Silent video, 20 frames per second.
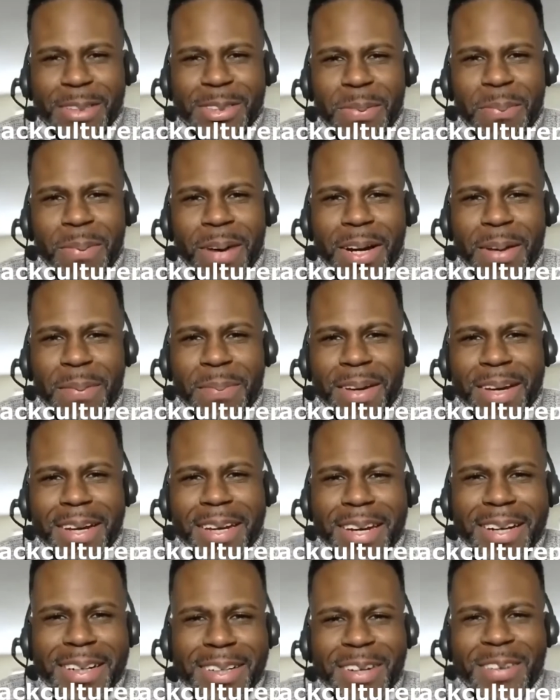somebody being
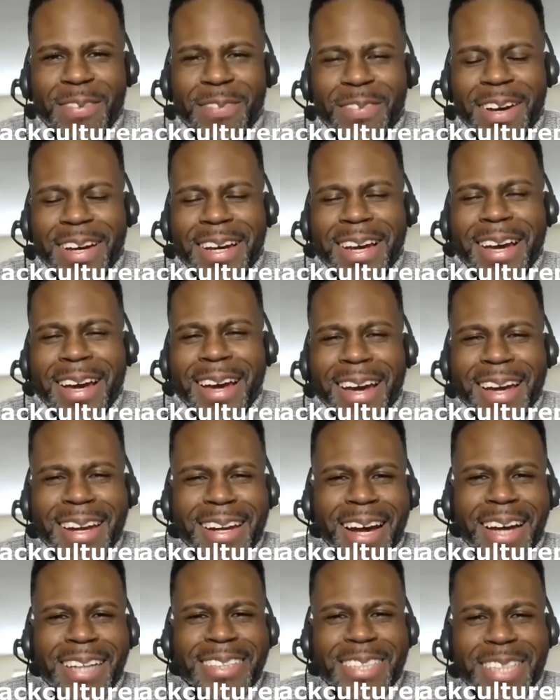kicked in the face,
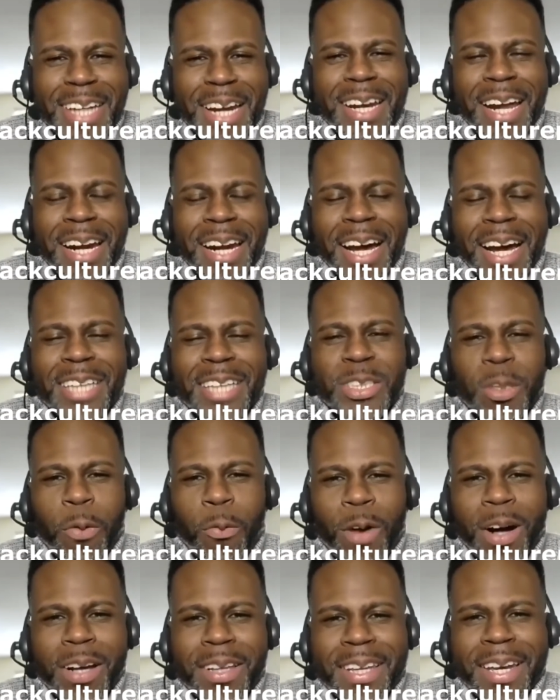that's that, that's the
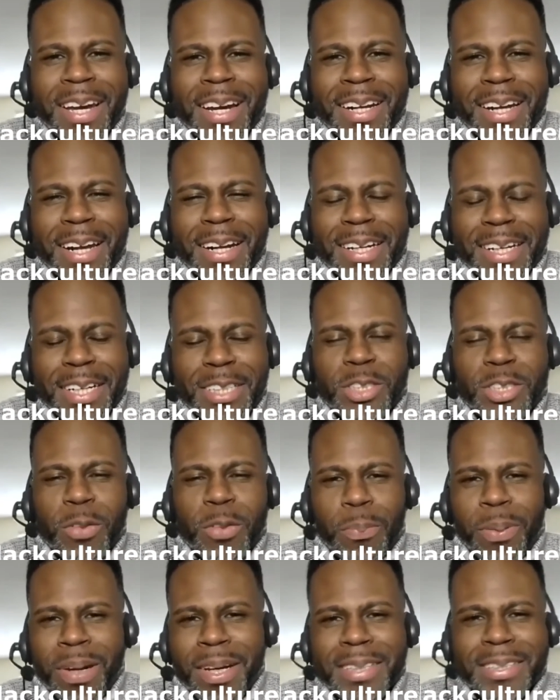one thing that'll get you
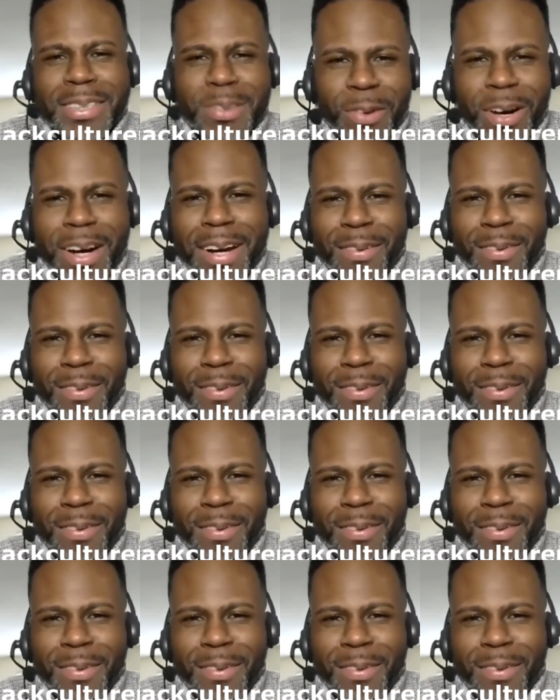pissed, right?